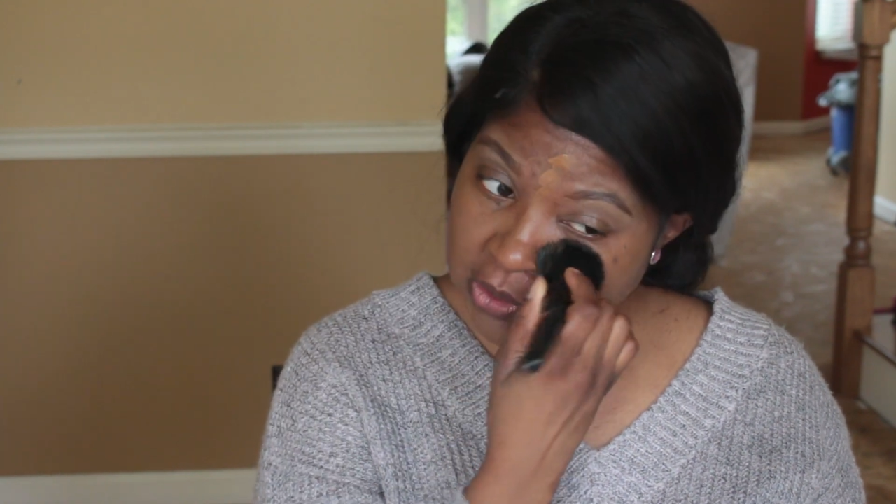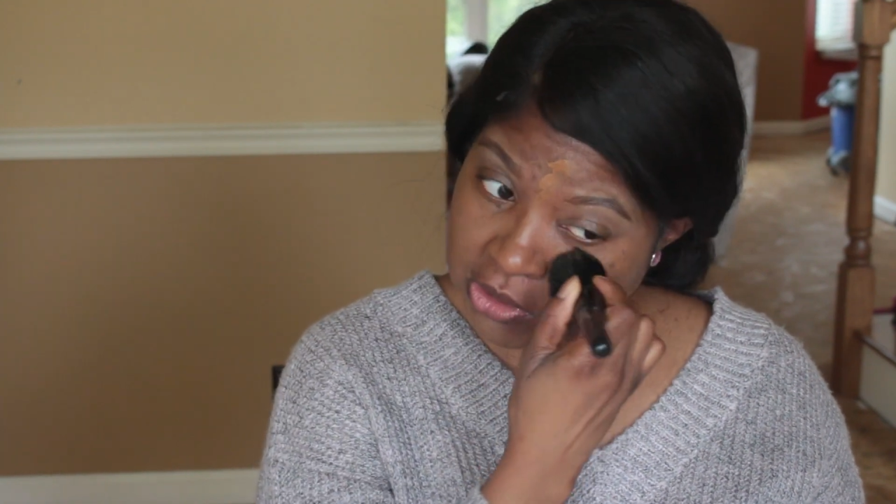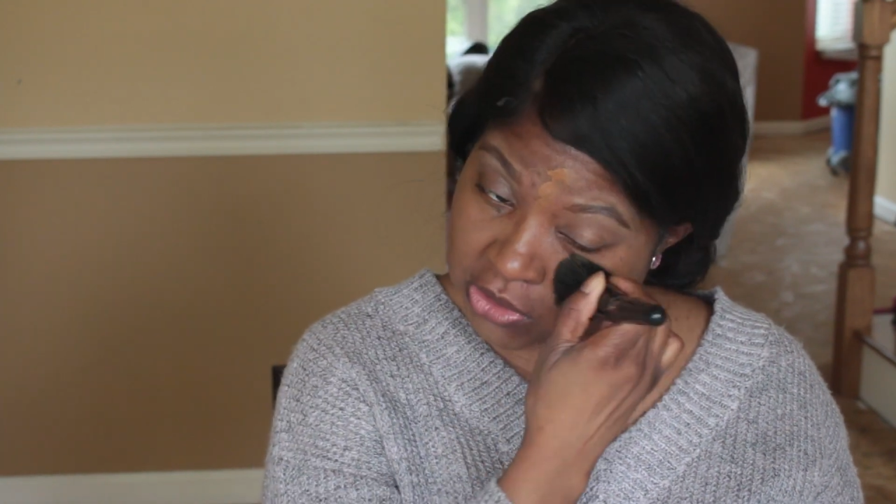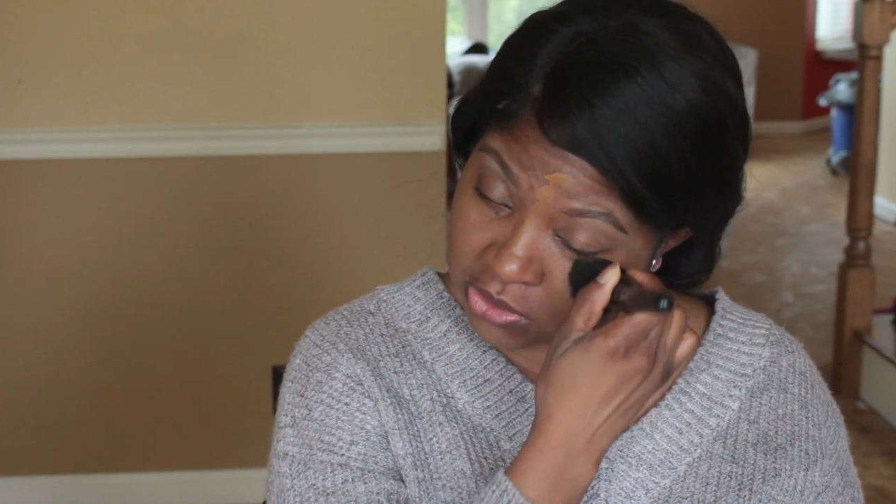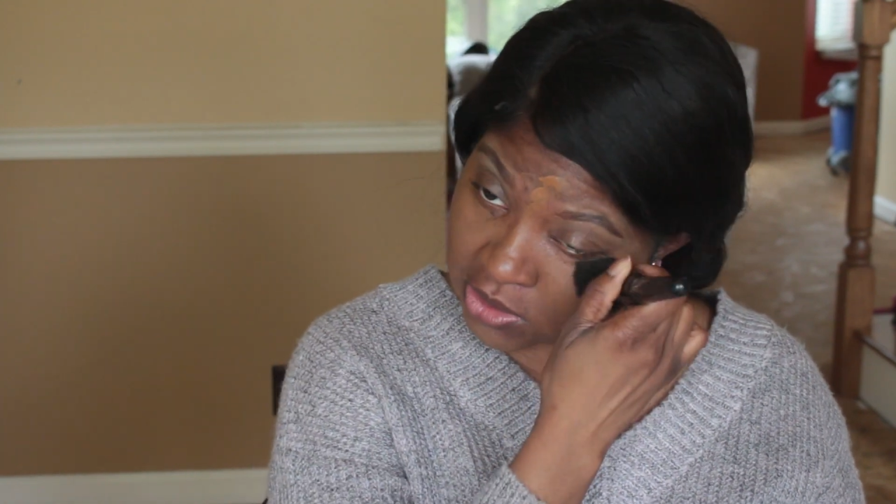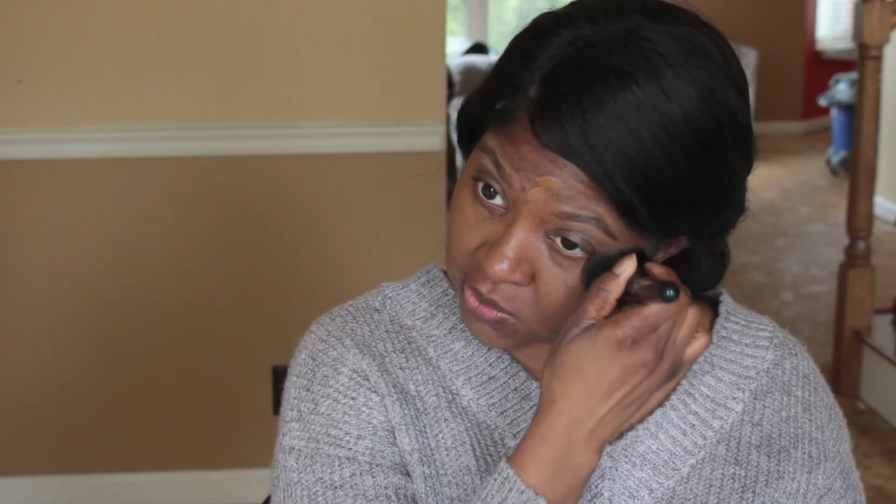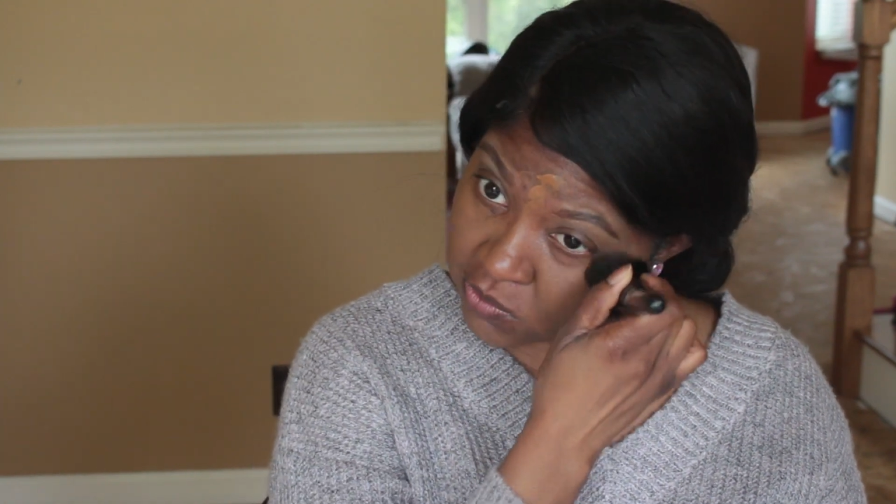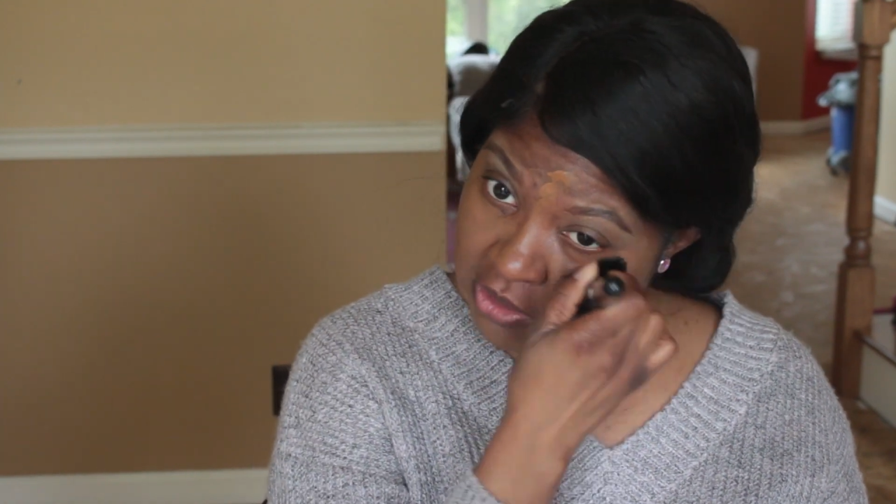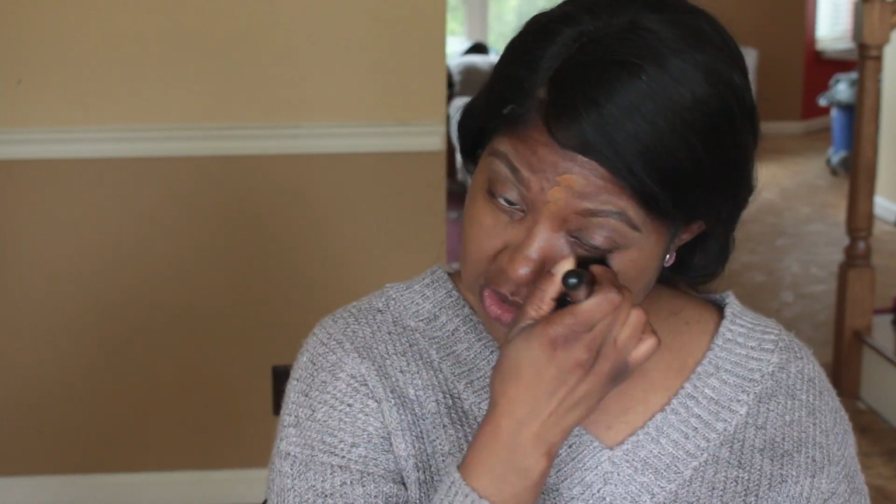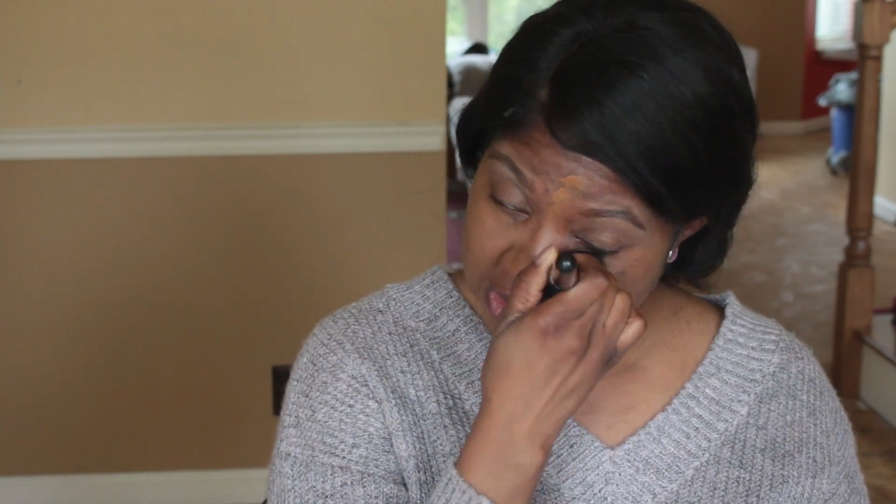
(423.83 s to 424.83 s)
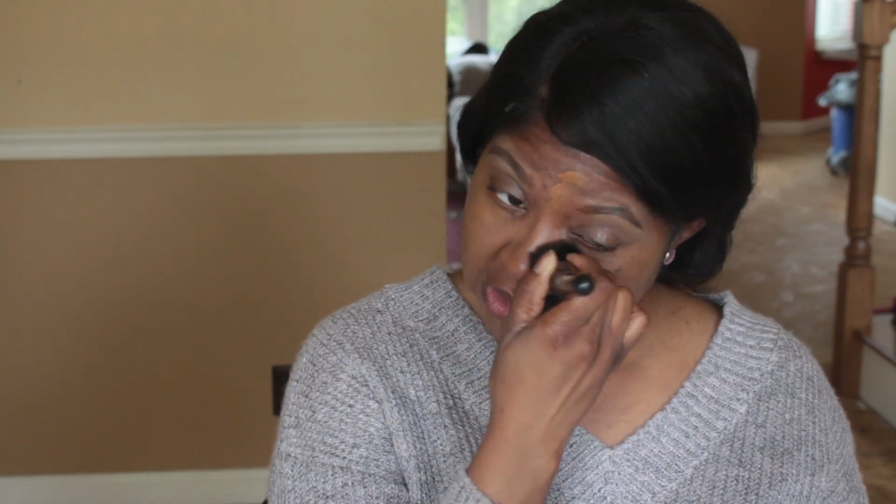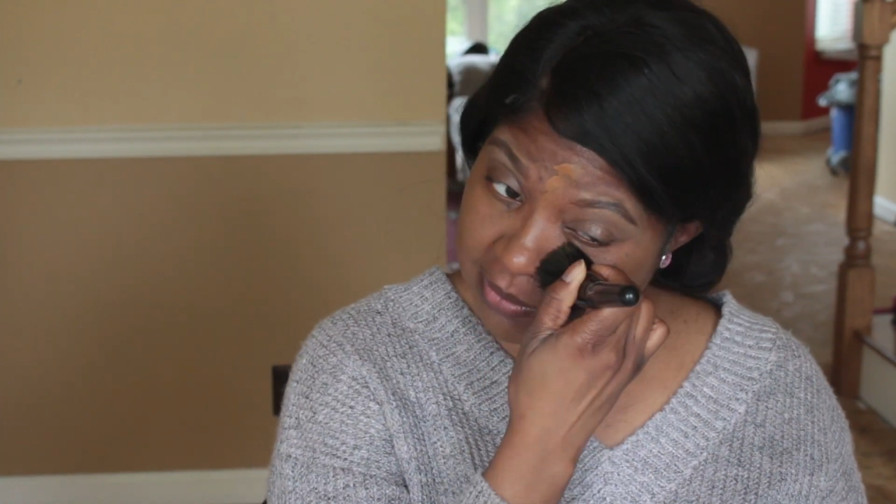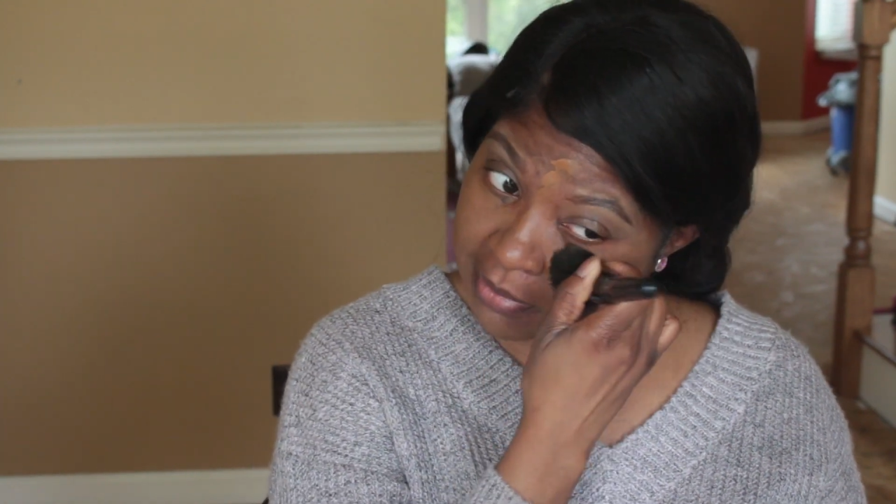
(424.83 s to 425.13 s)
because you don't want your